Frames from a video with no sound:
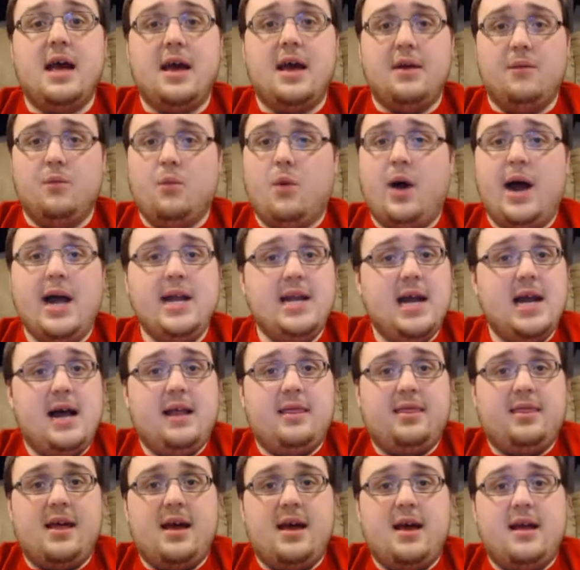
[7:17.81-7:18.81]
And why
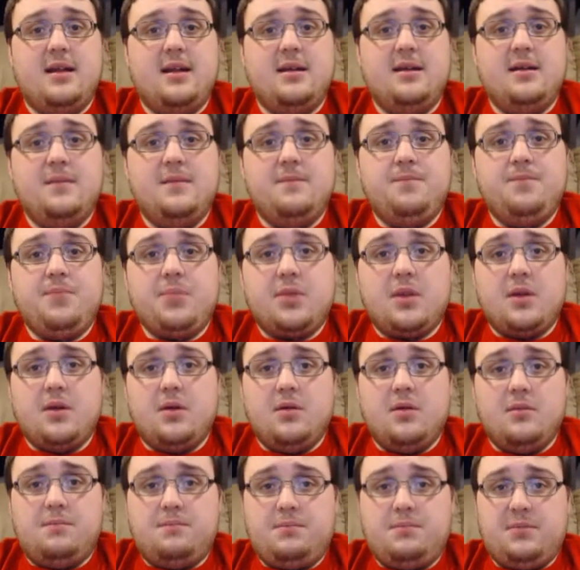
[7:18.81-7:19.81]
not then
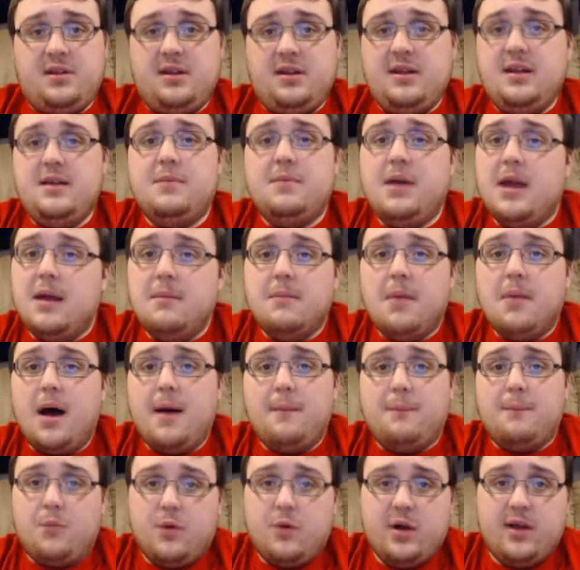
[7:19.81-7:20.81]
team him
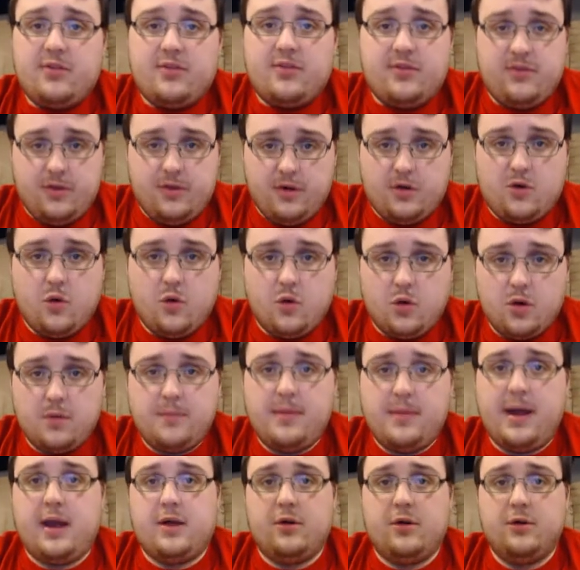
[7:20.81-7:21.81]
up with the
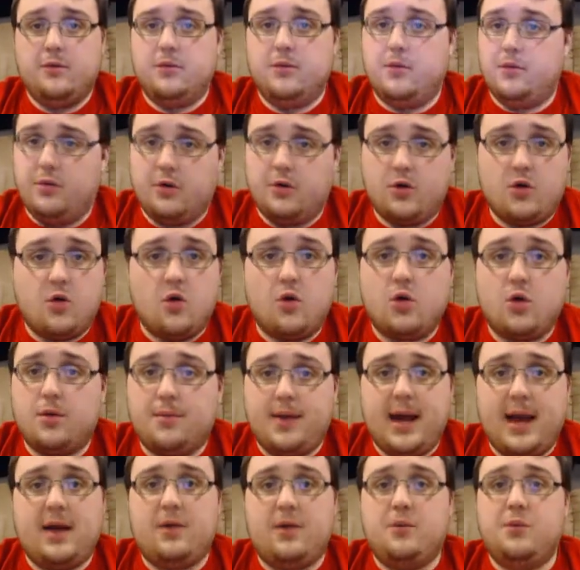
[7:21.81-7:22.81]
quarterback guru, the
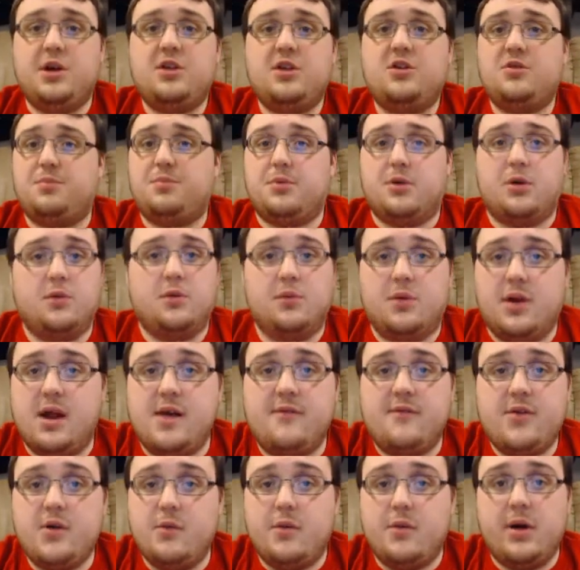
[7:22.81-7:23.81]
quarterback whisperer,
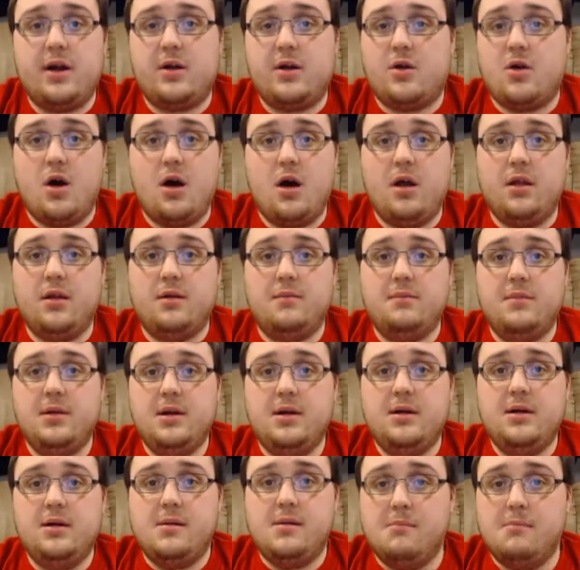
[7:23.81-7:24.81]
whatever you want to call him,
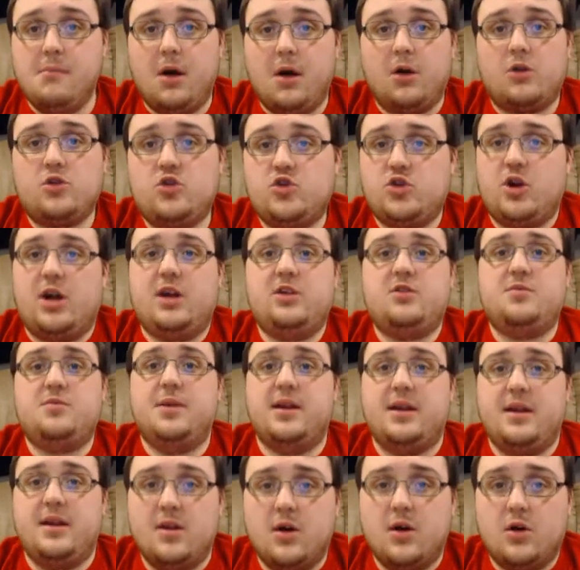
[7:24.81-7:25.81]
Mark
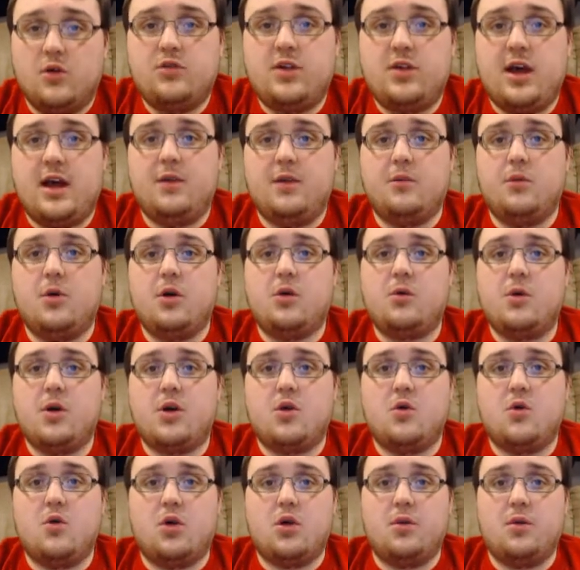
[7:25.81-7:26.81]
Trestman. He knows how to work
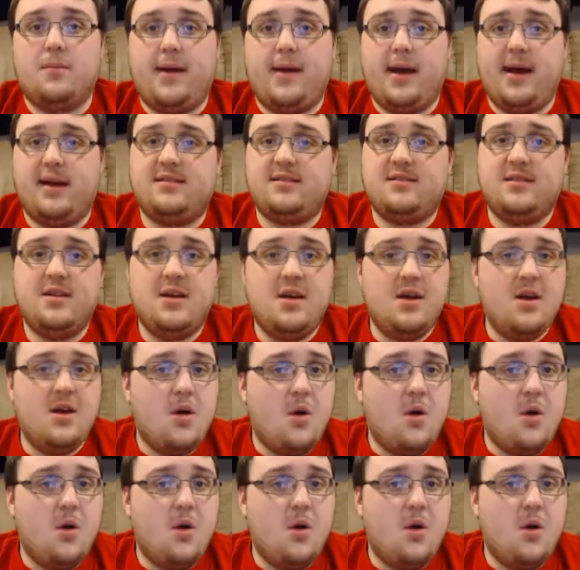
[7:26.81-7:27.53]
with quarterbacks.